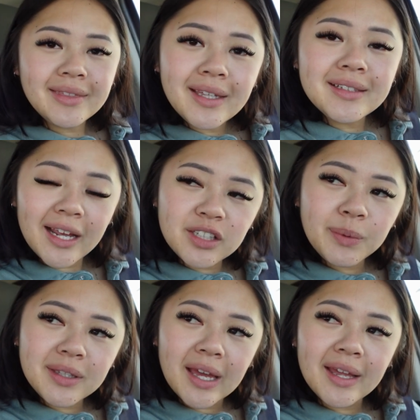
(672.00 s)
think next
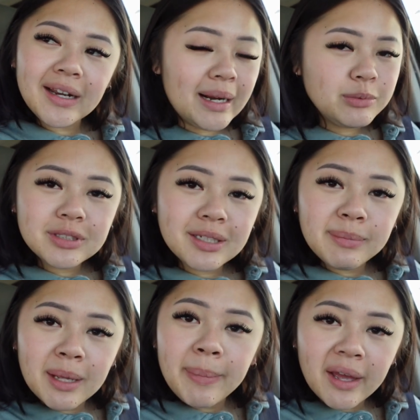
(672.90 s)
weekend, I'm just gonna
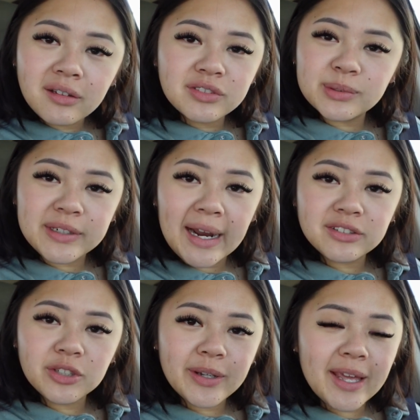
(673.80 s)
make bagels from
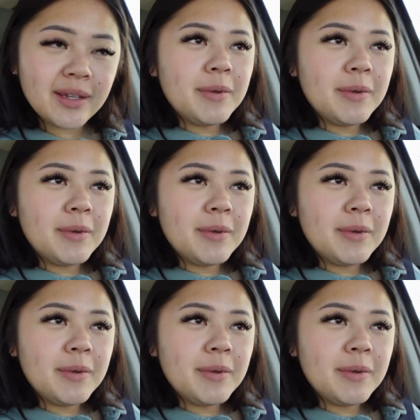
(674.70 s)
scratch, okay?